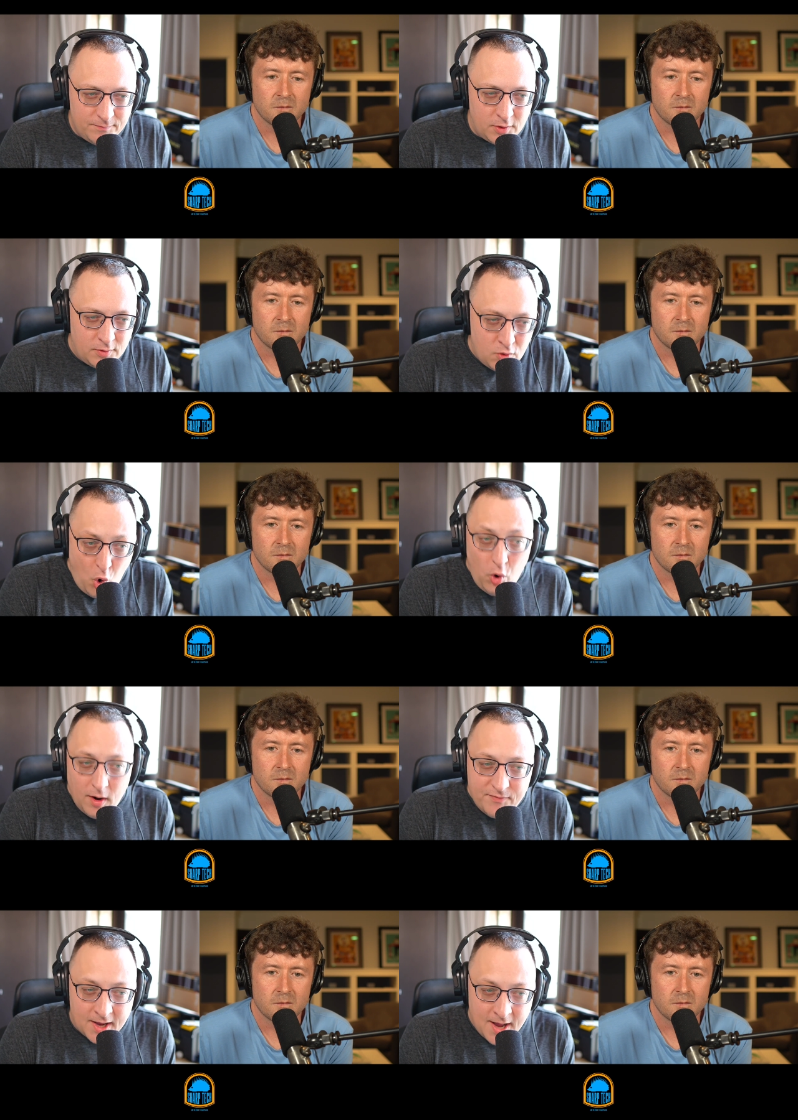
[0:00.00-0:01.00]
Speaker 1: core of
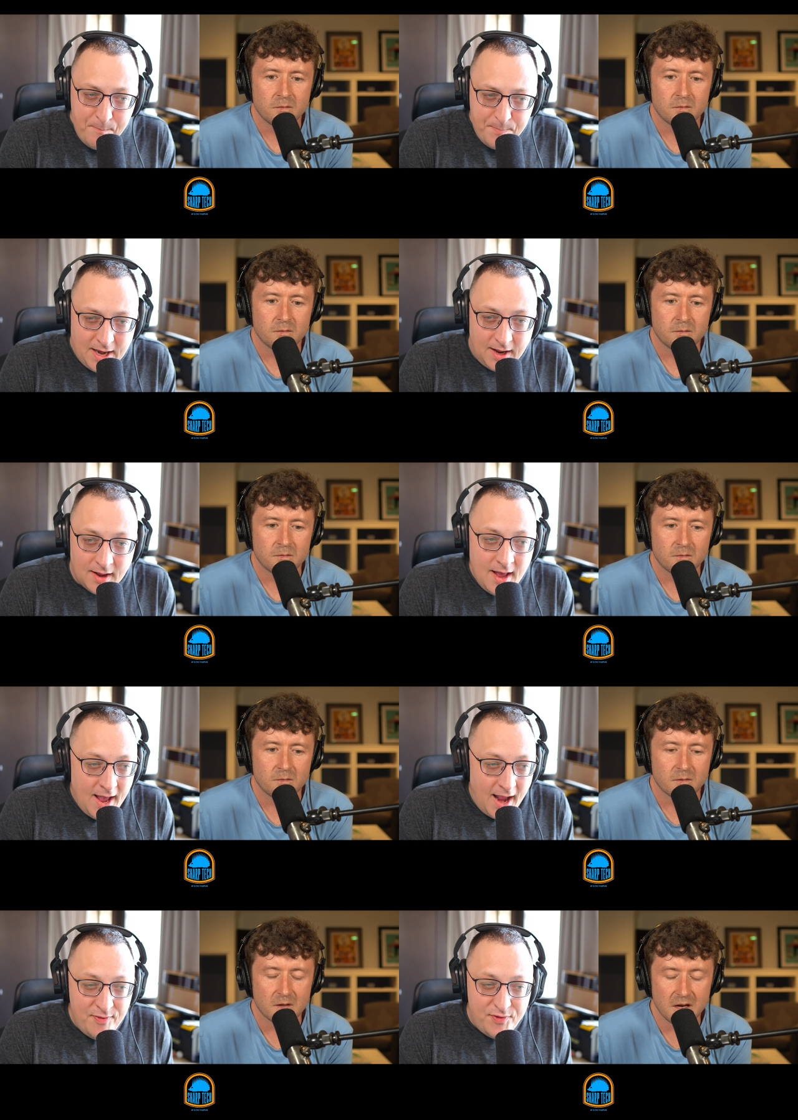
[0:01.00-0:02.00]
the company.
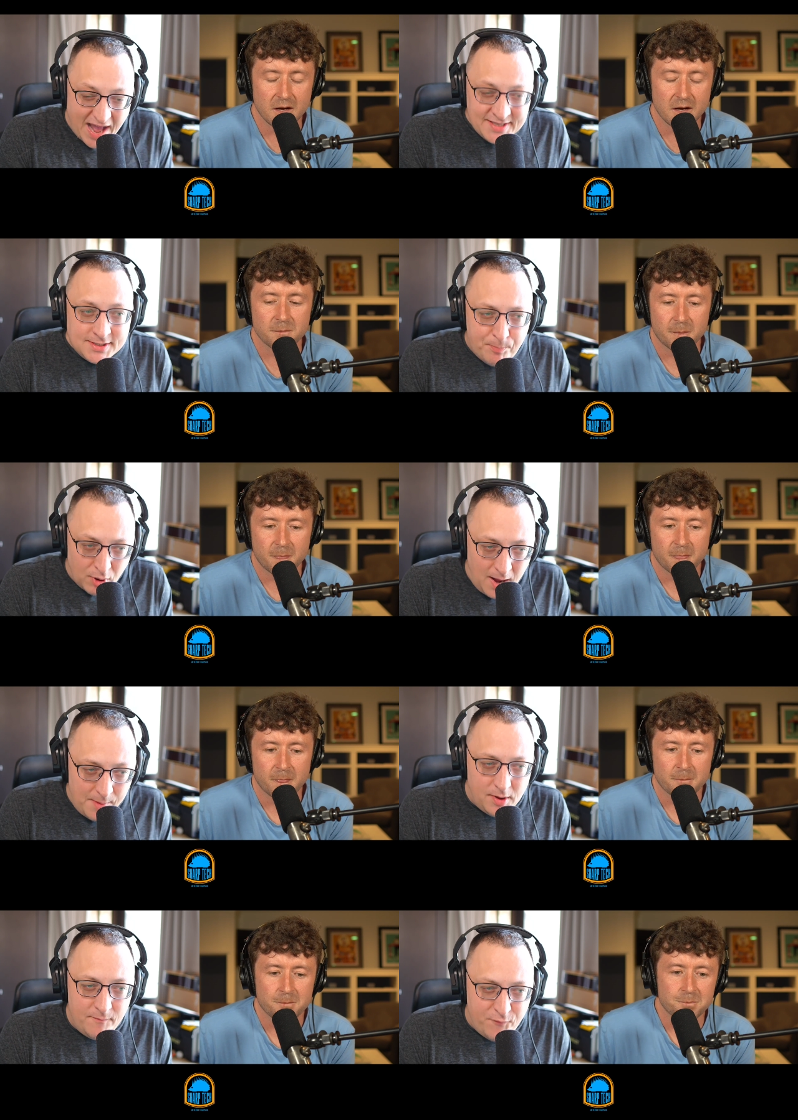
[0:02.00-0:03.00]
And yeah. that's a
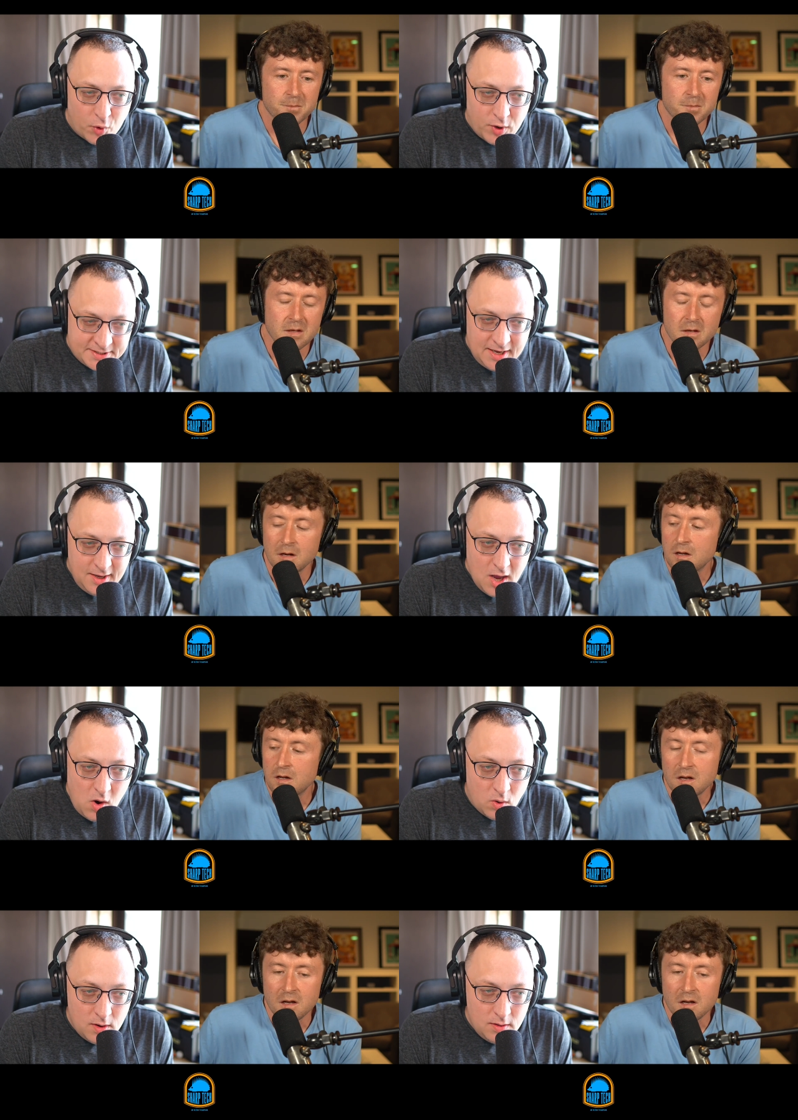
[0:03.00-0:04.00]
problem for a CEO.
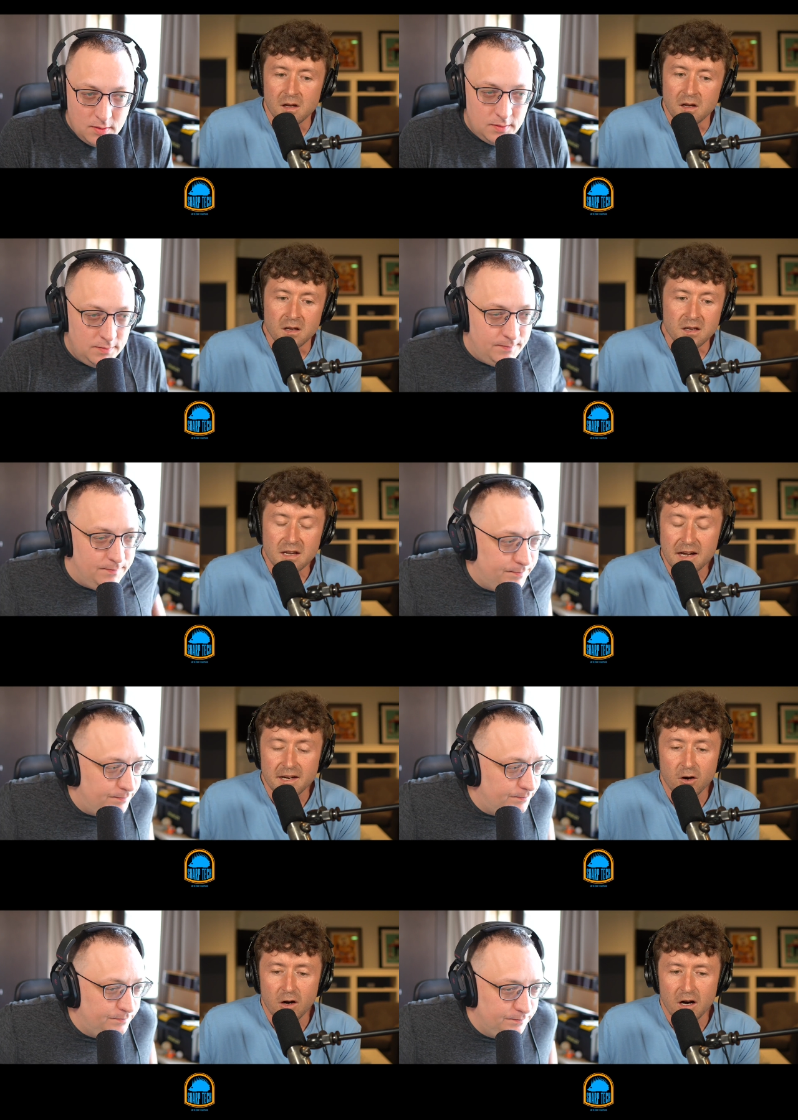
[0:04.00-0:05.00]
Speaker 2: Yeah,
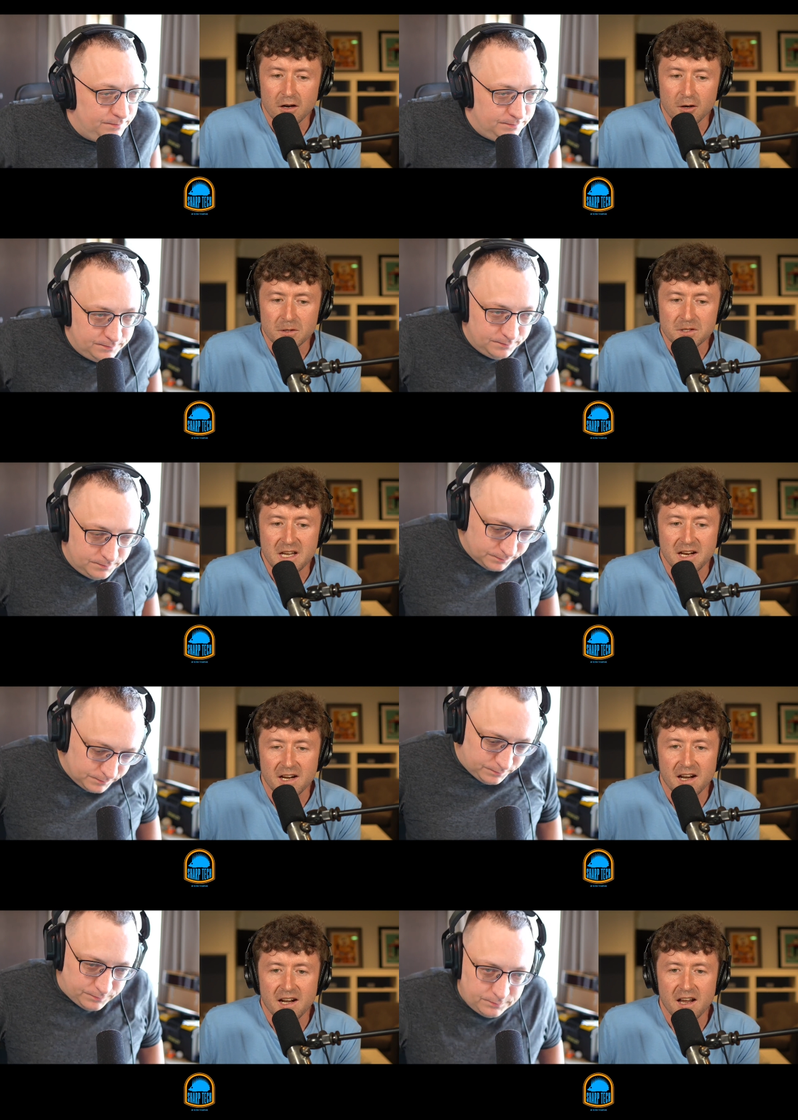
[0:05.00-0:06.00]
no, 100%.
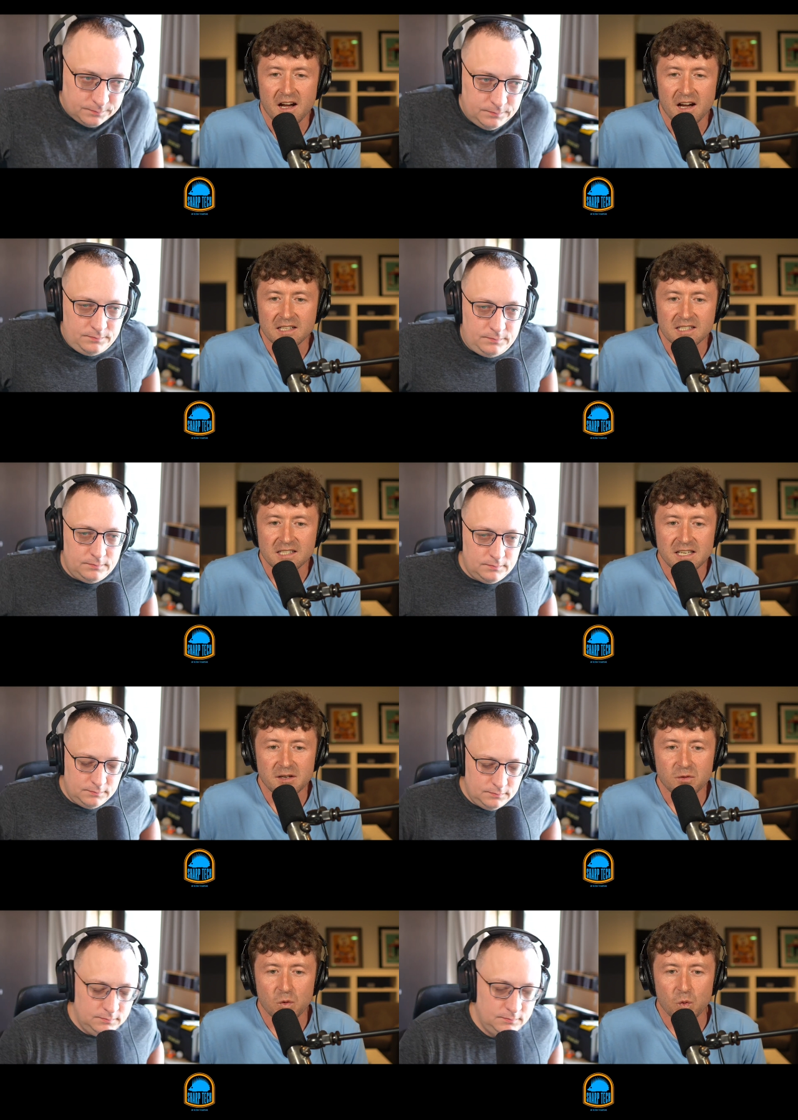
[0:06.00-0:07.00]
And honestly,
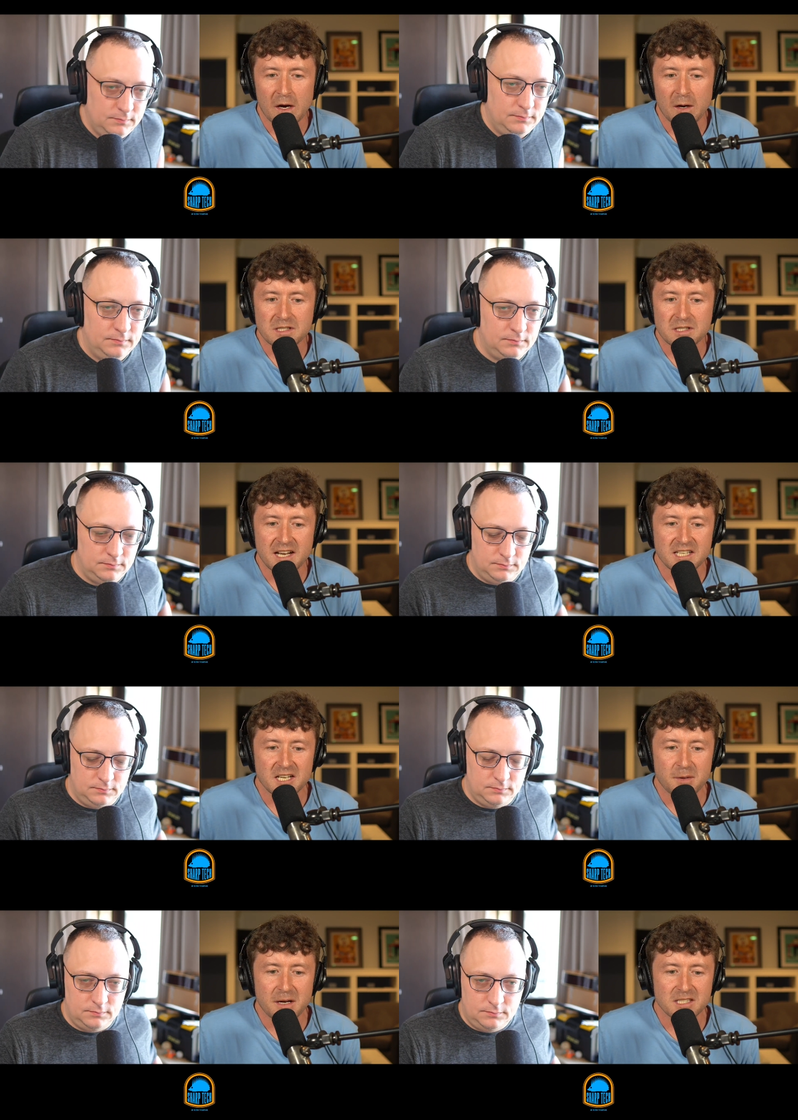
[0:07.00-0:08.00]
I was texting
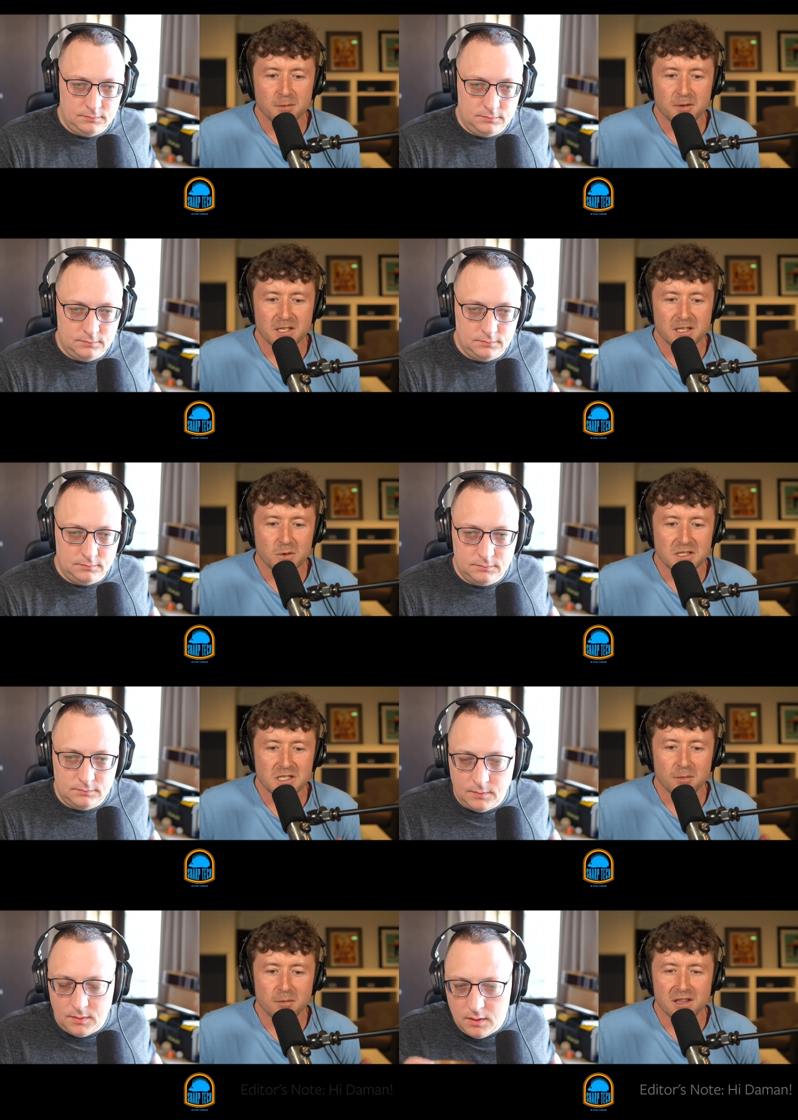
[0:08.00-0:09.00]
about some of this with
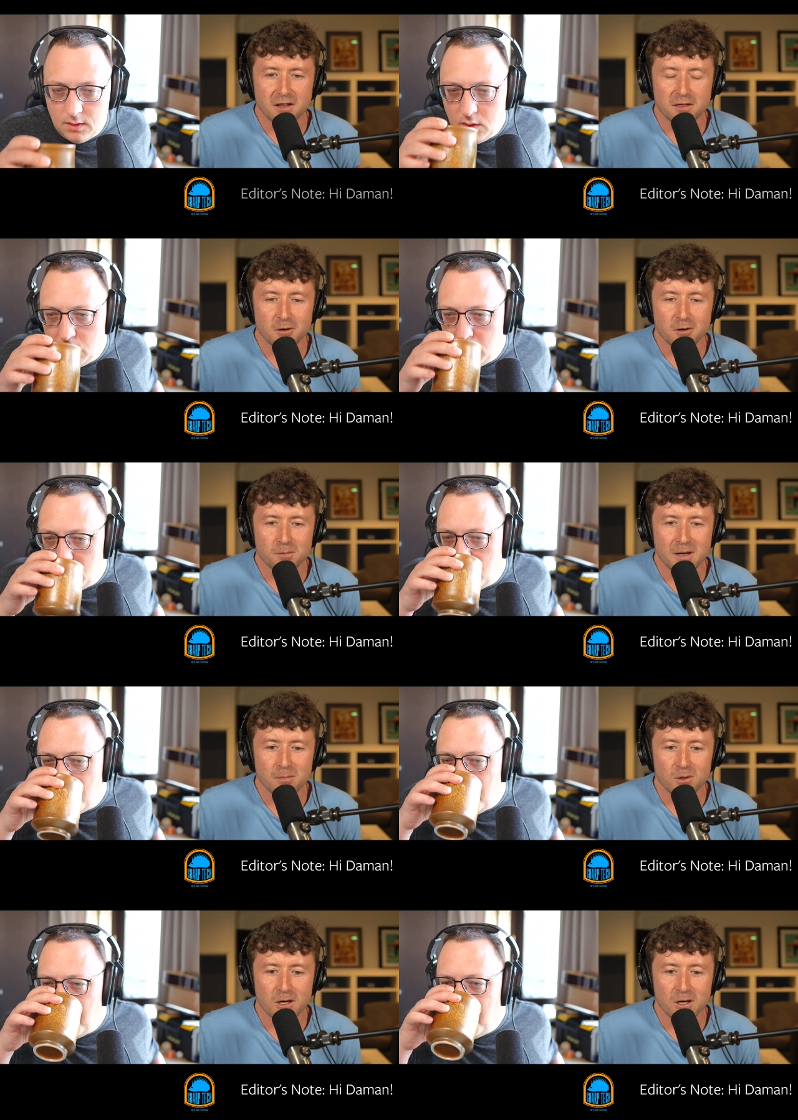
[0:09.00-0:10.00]
Daman, the third
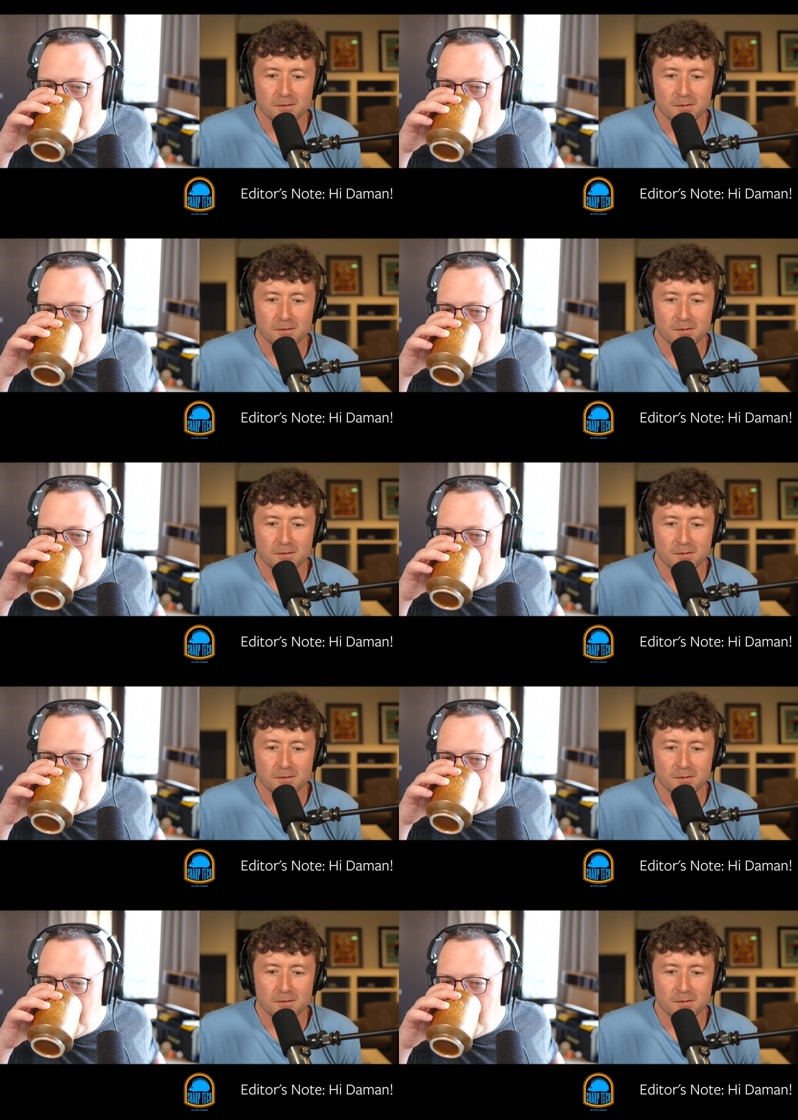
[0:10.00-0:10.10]
member of the